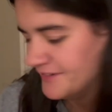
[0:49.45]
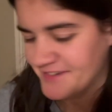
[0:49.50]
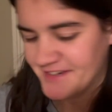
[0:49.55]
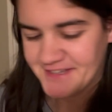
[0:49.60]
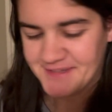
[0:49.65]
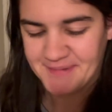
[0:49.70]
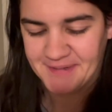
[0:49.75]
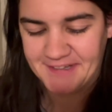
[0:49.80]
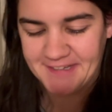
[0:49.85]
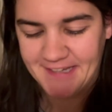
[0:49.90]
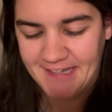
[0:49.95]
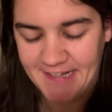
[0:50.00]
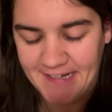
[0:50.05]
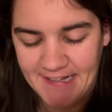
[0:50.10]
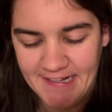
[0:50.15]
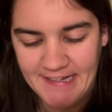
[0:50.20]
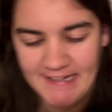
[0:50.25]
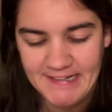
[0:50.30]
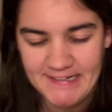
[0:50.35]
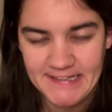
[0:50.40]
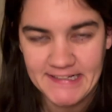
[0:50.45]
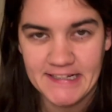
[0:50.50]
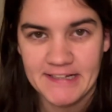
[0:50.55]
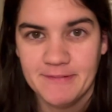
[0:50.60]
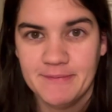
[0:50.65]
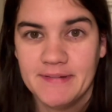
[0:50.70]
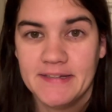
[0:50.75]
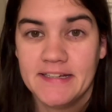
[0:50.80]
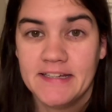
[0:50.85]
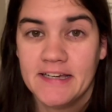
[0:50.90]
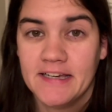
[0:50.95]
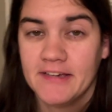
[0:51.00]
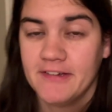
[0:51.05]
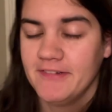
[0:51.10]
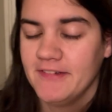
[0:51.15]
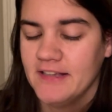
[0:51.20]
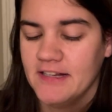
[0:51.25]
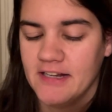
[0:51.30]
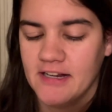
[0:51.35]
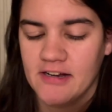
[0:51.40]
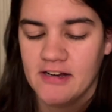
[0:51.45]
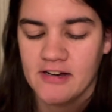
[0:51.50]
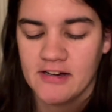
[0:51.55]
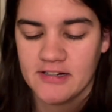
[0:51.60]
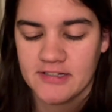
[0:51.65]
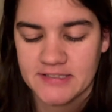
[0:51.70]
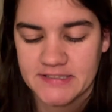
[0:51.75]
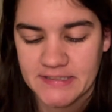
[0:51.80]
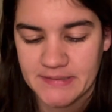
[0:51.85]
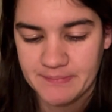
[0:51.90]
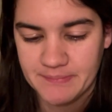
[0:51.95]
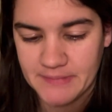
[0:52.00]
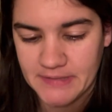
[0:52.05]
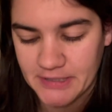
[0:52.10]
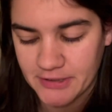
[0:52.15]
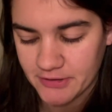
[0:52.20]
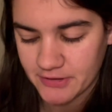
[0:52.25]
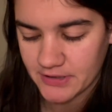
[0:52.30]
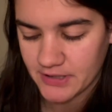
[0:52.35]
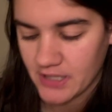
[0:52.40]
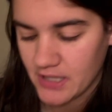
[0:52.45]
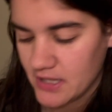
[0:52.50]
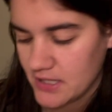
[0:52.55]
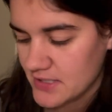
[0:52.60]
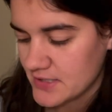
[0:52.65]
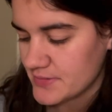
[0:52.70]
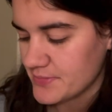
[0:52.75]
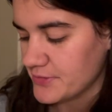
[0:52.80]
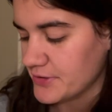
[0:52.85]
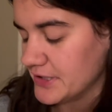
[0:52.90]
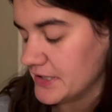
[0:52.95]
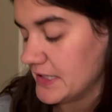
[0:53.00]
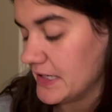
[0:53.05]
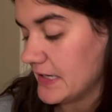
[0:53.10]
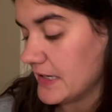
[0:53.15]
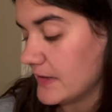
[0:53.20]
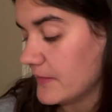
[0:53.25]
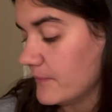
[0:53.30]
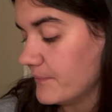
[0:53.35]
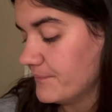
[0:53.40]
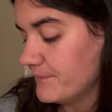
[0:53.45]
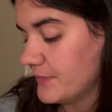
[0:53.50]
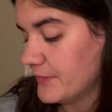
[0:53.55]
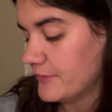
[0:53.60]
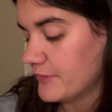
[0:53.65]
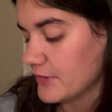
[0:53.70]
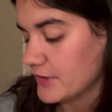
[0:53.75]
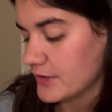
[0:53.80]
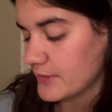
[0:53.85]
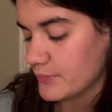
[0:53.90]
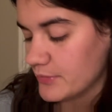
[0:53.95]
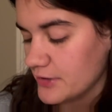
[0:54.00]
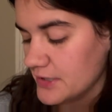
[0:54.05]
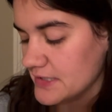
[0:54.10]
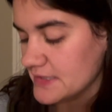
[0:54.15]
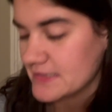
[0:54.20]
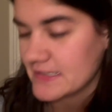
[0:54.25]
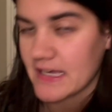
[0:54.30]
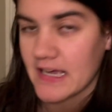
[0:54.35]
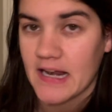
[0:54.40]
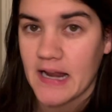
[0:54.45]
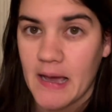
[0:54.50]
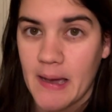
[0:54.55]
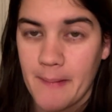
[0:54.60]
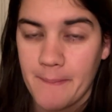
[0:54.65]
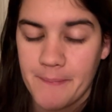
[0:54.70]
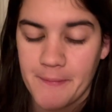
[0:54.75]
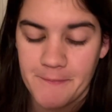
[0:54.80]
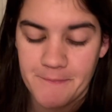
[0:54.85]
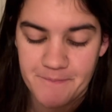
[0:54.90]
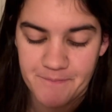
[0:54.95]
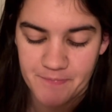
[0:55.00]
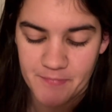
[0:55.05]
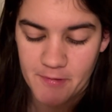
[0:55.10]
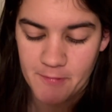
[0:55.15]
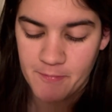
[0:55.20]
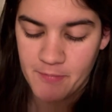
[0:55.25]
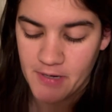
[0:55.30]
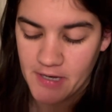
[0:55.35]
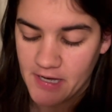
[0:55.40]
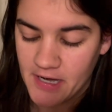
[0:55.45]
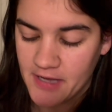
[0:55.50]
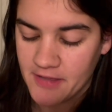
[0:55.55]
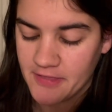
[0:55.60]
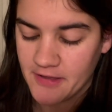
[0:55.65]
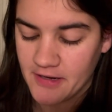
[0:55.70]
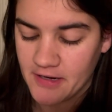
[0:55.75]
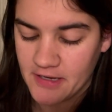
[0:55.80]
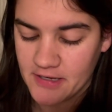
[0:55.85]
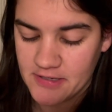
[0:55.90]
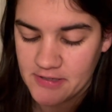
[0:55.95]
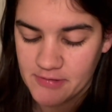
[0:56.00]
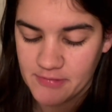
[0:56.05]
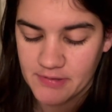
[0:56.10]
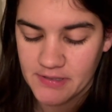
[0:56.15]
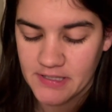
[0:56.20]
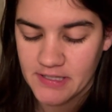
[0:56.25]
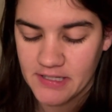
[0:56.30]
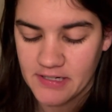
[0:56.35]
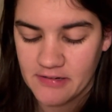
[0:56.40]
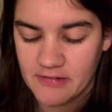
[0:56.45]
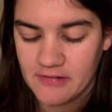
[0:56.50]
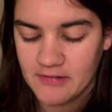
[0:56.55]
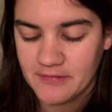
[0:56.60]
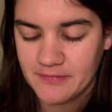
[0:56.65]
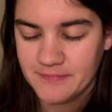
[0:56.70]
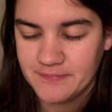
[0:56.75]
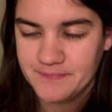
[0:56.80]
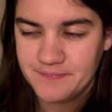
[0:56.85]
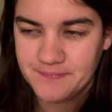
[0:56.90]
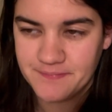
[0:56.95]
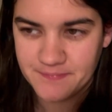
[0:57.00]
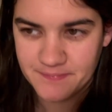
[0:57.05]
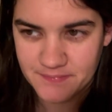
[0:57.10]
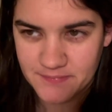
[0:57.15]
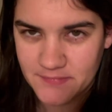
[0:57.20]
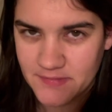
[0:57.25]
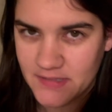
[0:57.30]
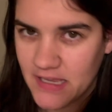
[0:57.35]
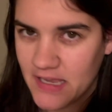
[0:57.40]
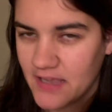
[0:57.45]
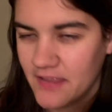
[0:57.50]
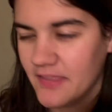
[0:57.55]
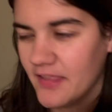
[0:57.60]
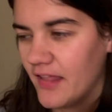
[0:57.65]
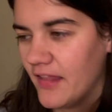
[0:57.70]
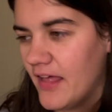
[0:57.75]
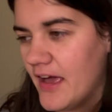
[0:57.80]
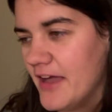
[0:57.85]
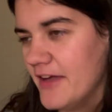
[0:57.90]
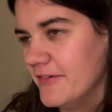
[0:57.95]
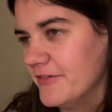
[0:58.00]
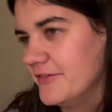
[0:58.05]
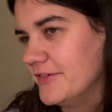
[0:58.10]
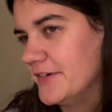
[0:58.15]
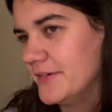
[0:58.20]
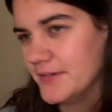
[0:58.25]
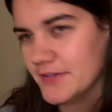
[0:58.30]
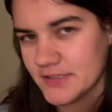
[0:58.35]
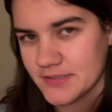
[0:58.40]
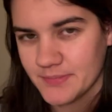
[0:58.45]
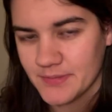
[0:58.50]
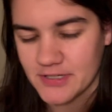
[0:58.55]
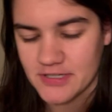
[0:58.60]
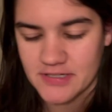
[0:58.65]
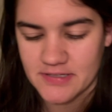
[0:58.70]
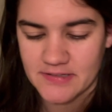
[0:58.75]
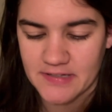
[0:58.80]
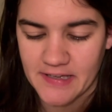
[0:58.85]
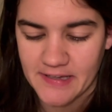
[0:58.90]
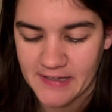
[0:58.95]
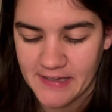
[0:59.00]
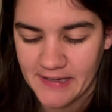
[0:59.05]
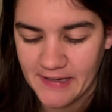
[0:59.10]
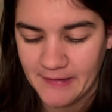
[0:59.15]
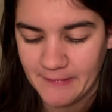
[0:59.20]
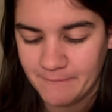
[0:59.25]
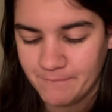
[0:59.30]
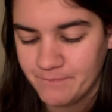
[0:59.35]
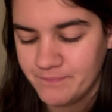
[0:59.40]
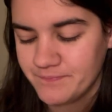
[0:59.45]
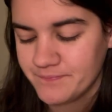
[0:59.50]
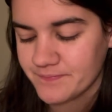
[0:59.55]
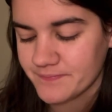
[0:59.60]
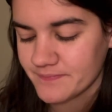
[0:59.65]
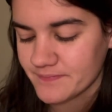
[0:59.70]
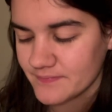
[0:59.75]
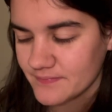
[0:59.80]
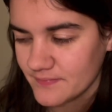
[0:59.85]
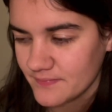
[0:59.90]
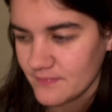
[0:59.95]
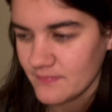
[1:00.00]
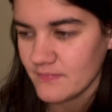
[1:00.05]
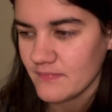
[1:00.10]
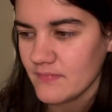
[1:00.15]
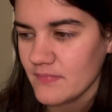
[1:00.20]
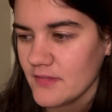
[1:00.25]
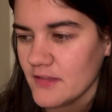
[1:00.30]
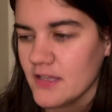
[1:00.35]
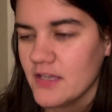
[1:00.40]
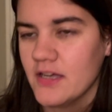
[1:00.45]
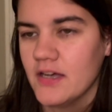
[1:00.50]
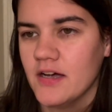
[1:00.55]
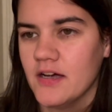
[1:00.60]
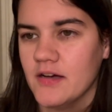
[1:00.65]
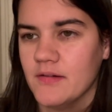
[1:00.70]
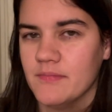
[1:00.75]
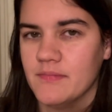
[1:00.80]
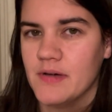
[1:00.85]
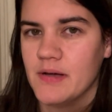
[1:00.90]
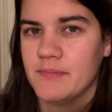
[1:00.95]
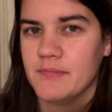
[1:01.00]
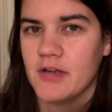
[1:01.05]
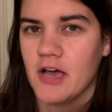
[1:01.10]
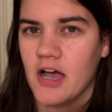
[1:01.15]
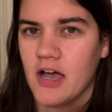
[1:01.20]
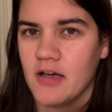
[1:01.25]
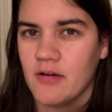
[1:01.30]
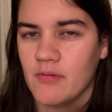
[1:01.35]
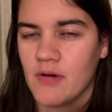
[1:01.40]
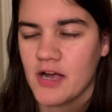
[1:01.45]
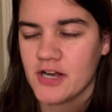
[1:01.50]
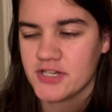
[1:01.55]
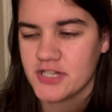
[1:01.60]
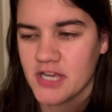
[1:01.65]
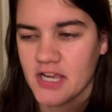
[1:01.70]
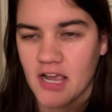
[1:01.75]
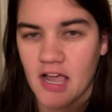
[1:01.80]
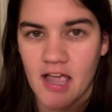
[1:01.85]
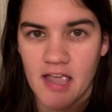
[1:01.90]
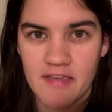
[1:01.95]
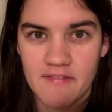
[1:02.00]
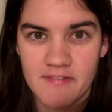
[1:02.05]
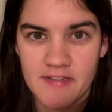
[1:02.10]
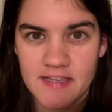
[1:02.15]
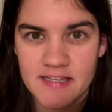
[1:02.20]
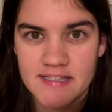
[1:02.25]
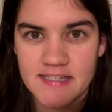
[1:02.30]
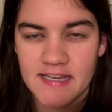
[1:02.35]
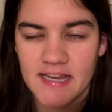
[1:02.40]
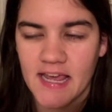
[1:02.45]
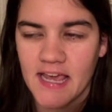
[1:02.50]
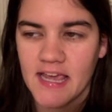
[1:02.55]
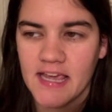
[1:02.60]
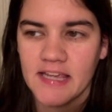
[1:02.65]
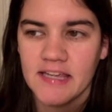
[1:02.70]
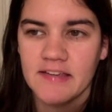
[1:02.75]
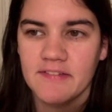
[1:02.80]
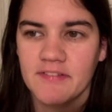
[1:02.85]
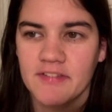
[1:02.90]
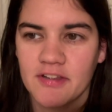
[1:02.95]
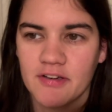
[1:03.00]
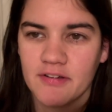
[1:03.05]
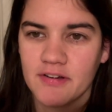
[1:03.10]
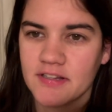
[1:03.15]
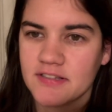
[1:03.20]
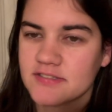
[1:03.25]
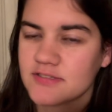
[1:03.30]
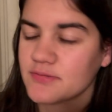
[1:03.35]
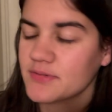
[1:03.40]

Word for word: just kind of hanging. I've been feeding her some milk this morning before the boys get up. But I thought I'd do a little day in the life as much as I can. Um, I'm not watching Ivy today, even though it is a